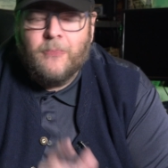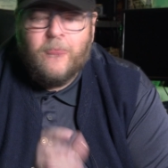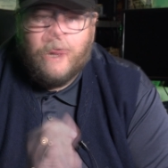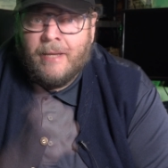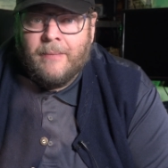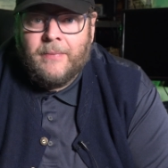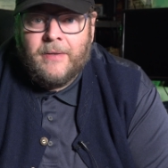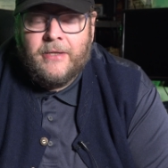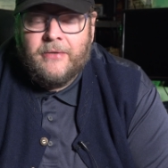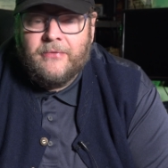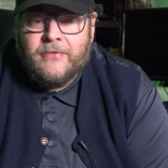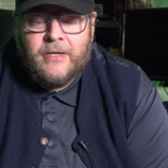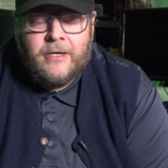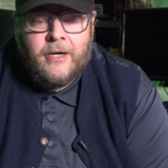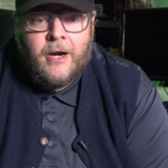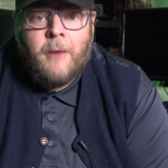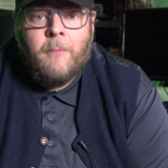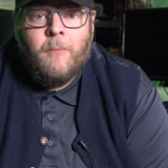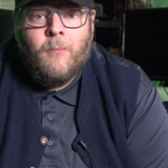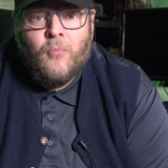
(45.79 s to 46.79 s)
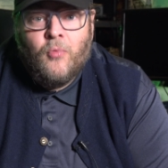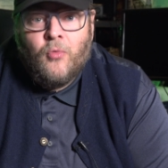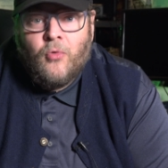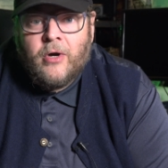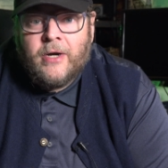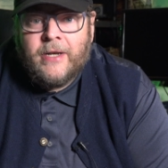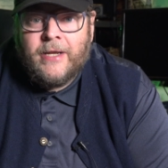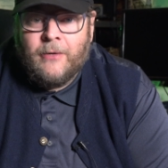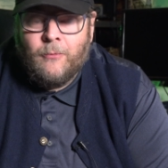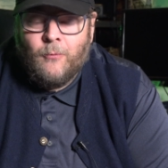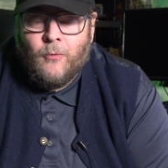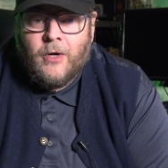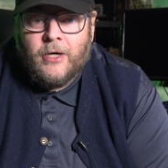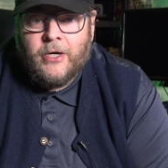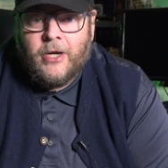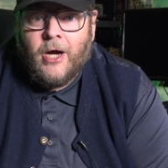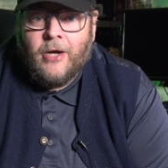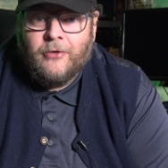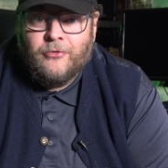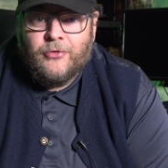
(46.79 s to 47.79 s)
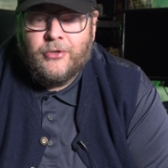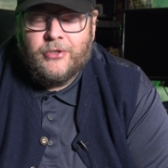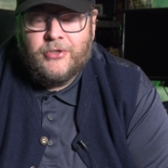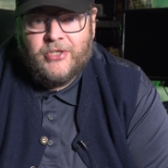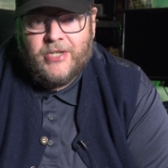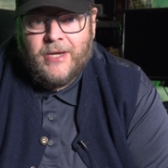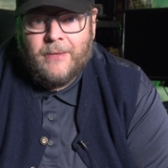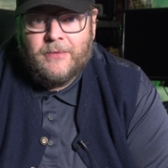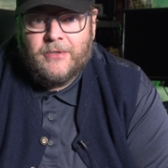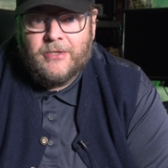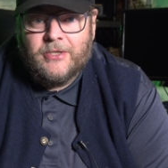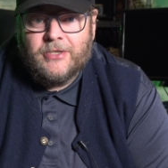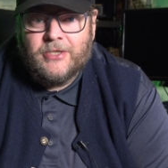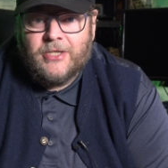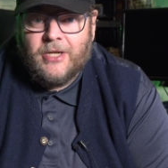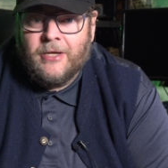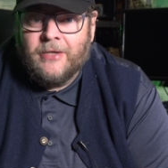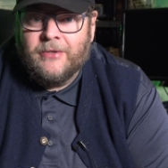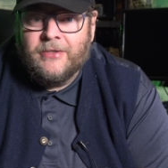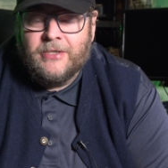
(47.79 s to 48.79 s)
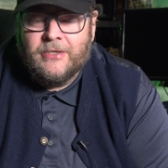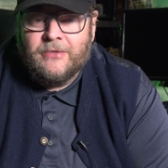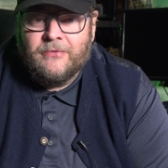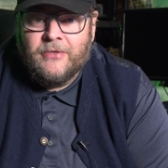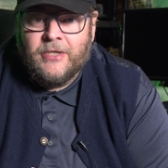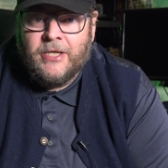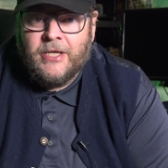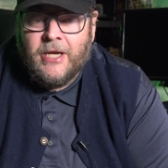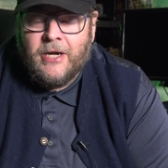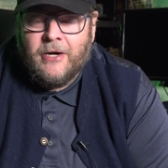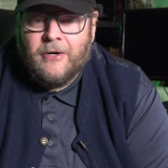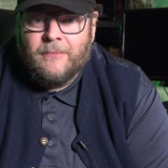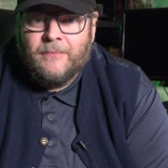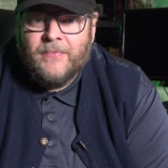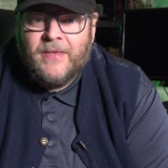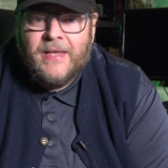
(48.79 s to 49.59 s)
And I believe there are more than one hundred chapters on this video.